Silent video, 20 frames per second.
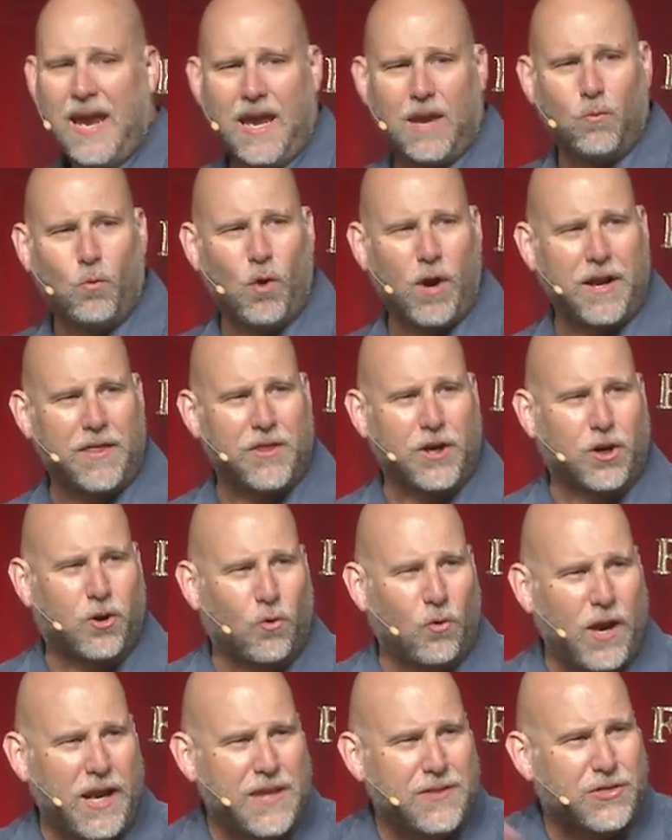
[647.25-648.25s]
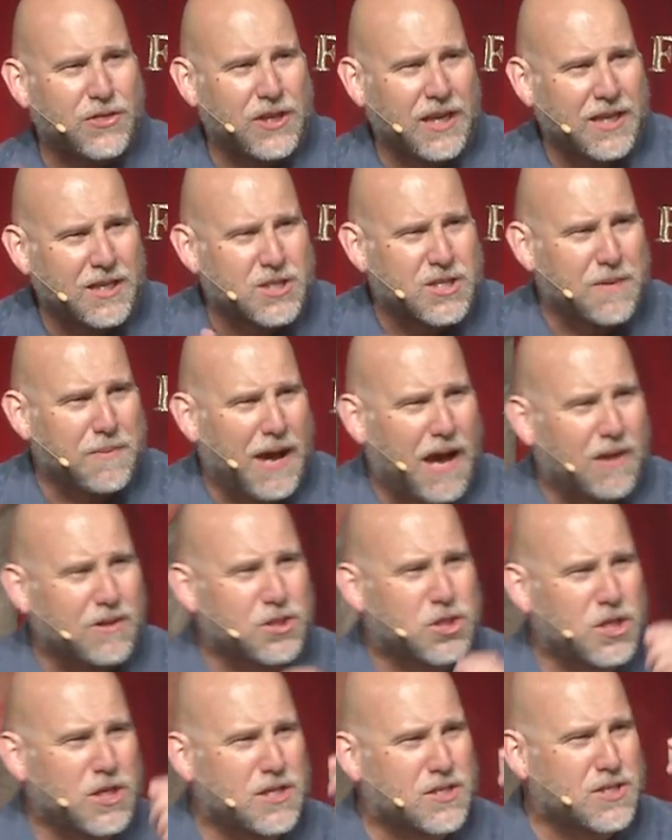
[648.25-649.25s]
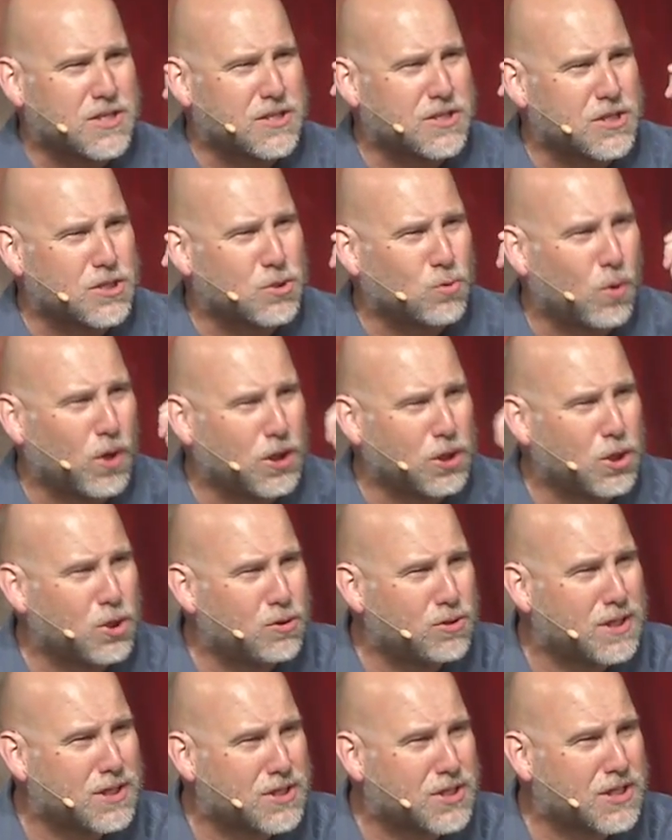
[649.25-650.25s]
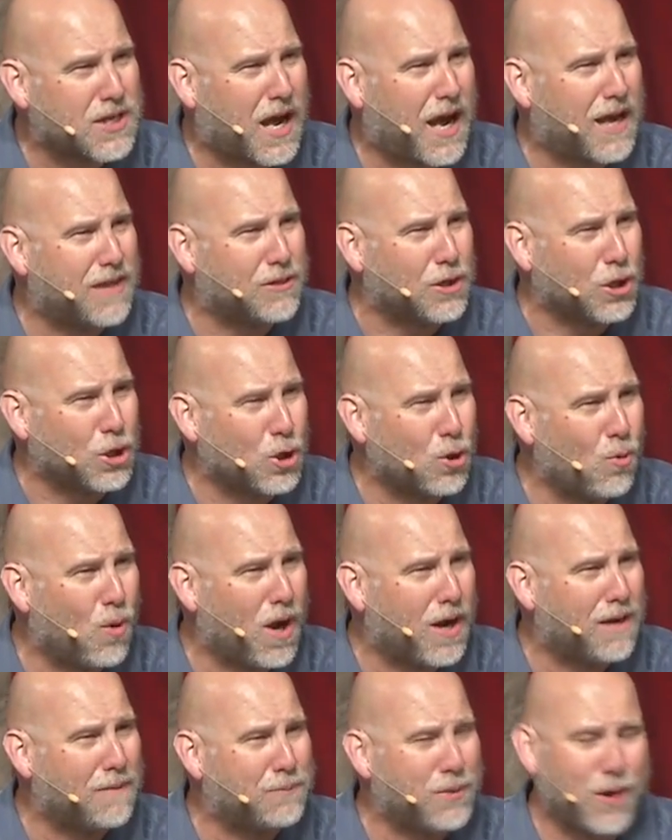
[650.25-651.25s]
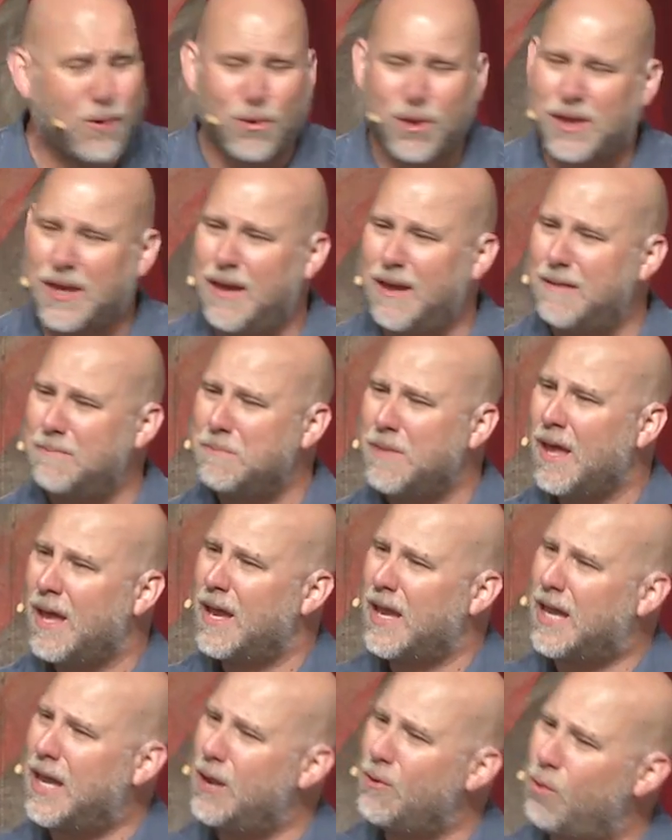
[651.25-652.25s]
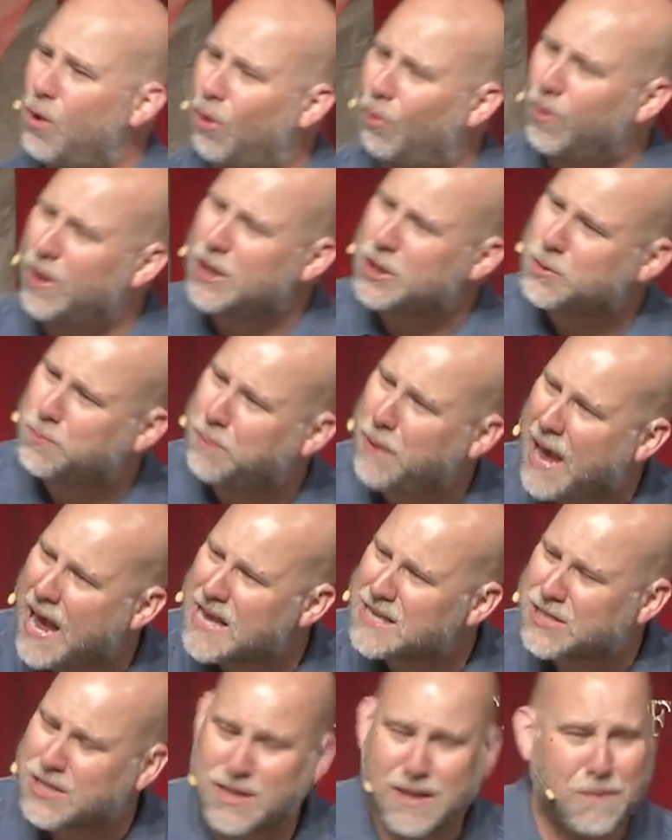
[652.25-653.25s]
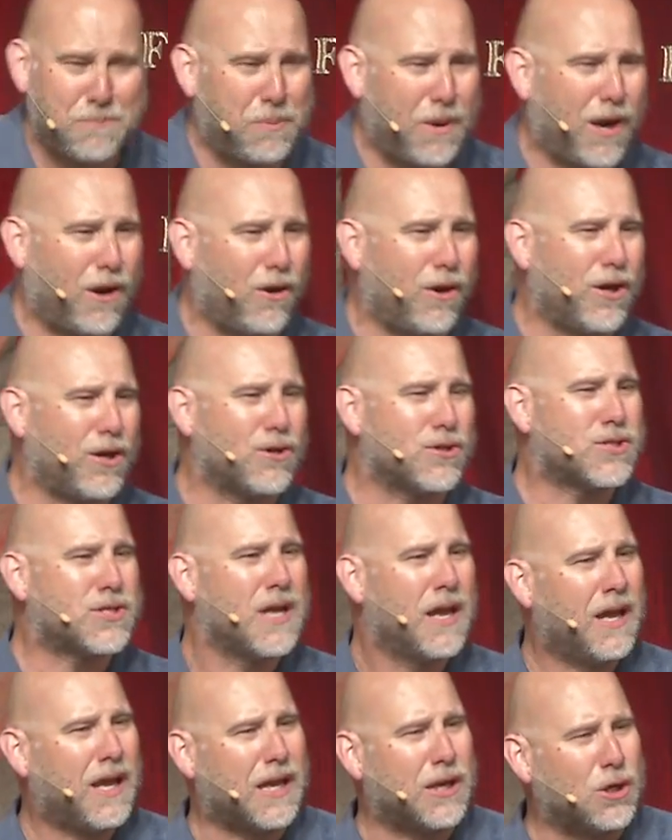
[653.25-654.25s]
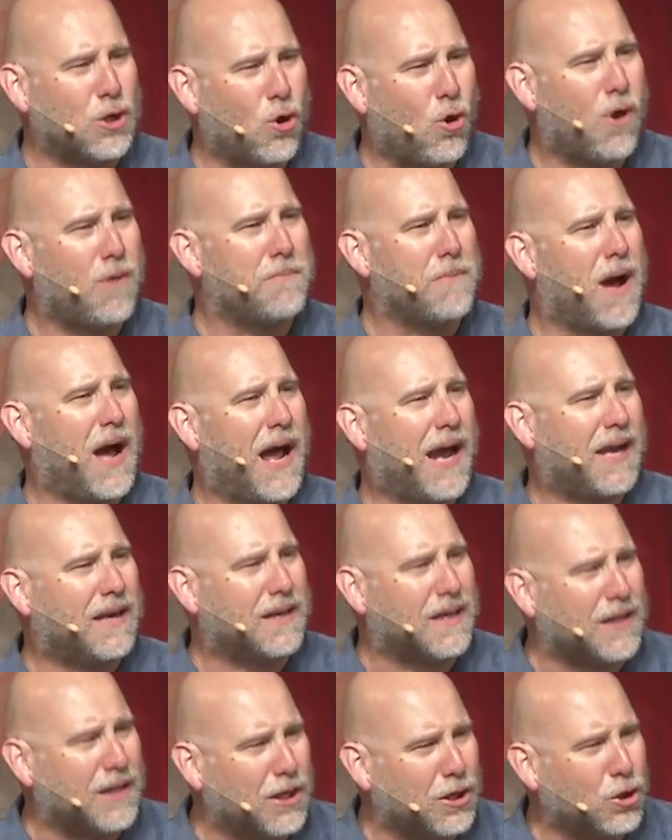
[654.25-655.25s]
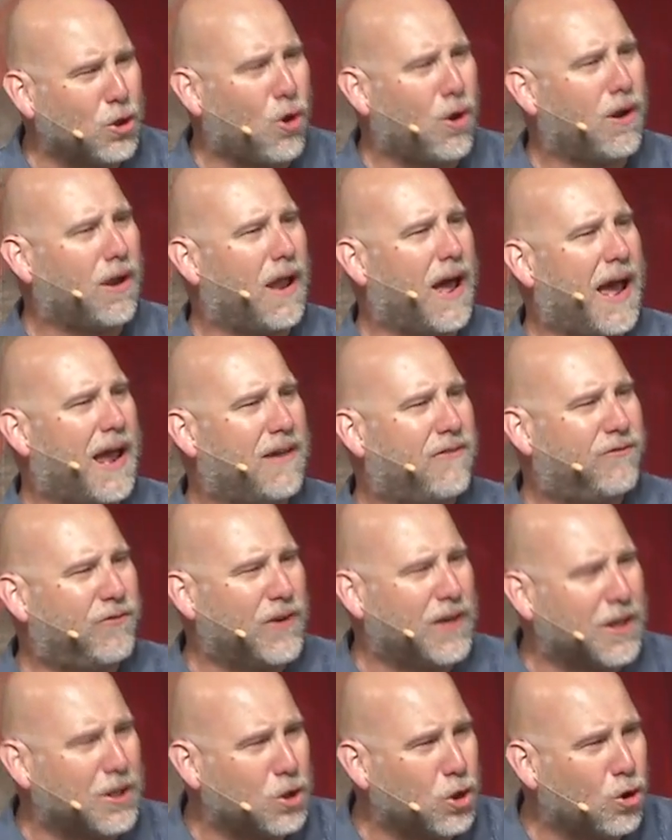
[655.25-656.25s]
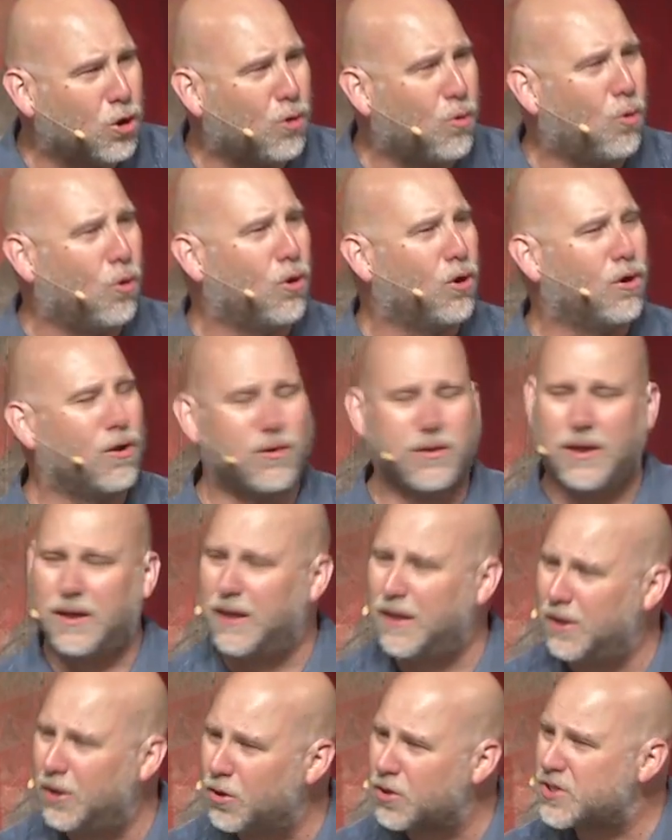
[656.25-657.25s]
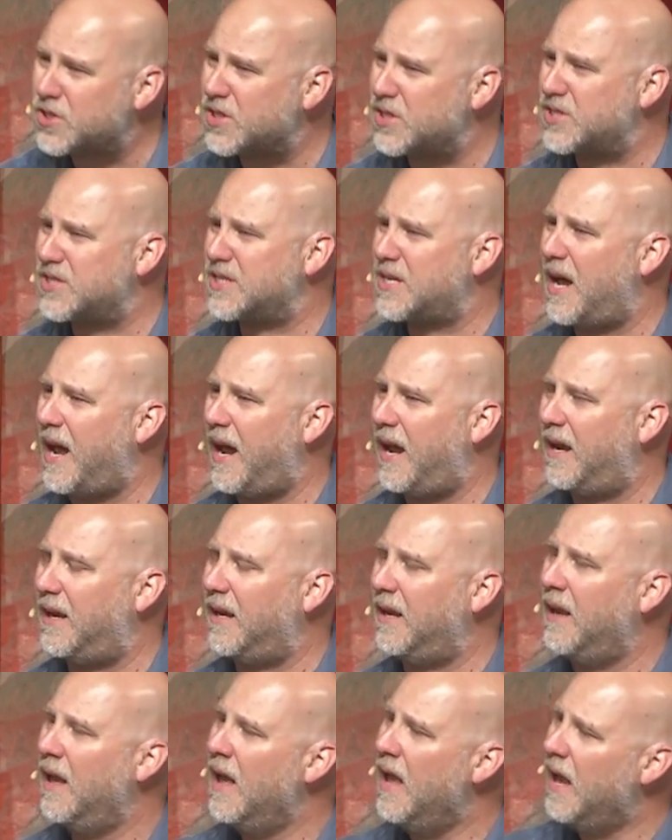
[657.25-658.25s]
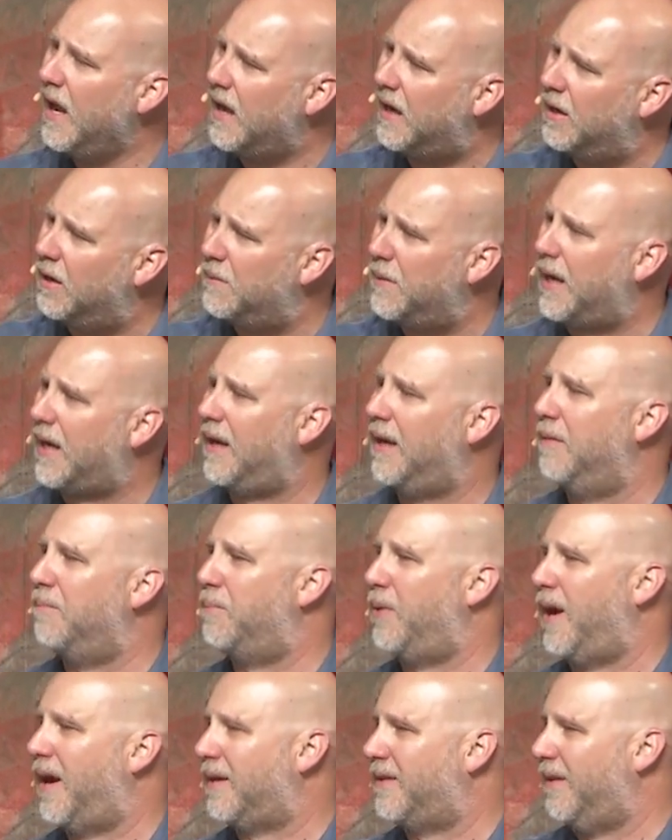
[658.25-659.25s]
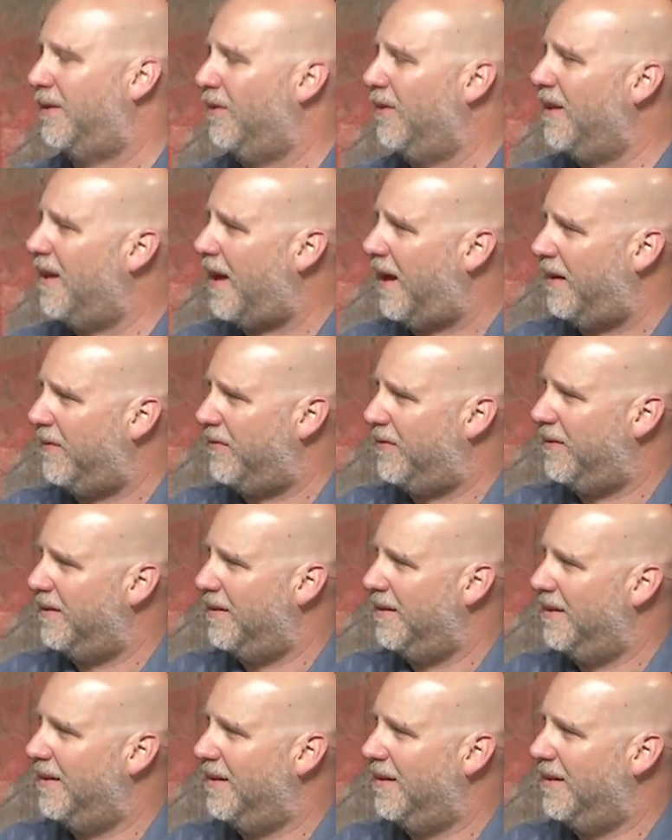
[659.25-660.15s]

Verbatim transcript: And one of the great things about Jesus is when you decide that you want to be with him, he will reach past the barriers in your mind and in your life and in your world and in your society, and he'll make an impact in your life.